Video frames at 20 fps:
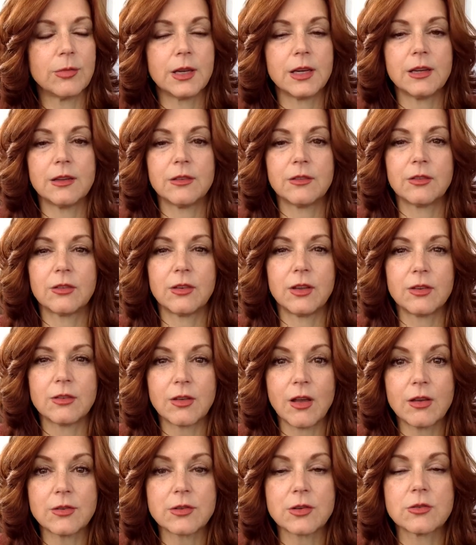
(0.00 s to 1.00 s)
but it's
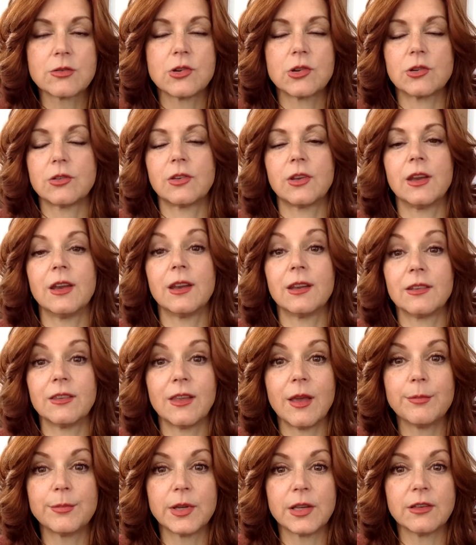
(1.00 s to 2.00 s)
also just an
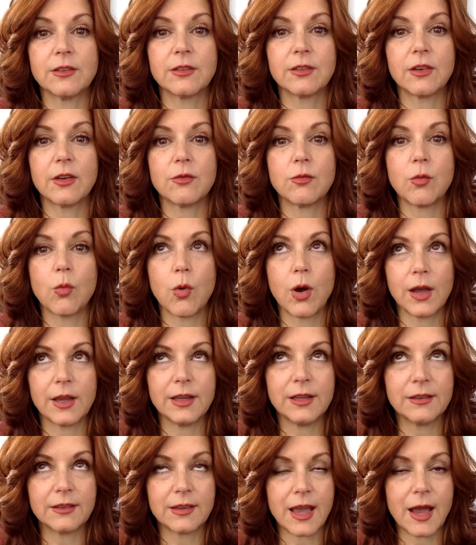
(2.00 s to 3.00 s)
acceptance of what
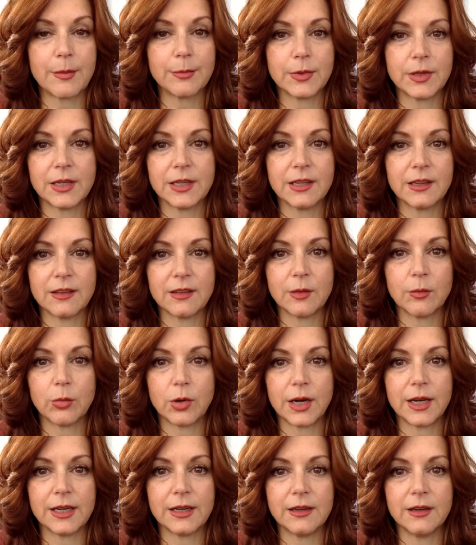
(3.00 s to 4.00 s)
is happening in the
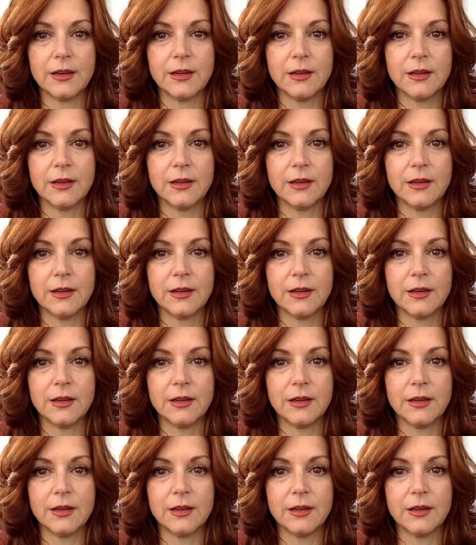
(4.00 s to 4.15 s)
brain.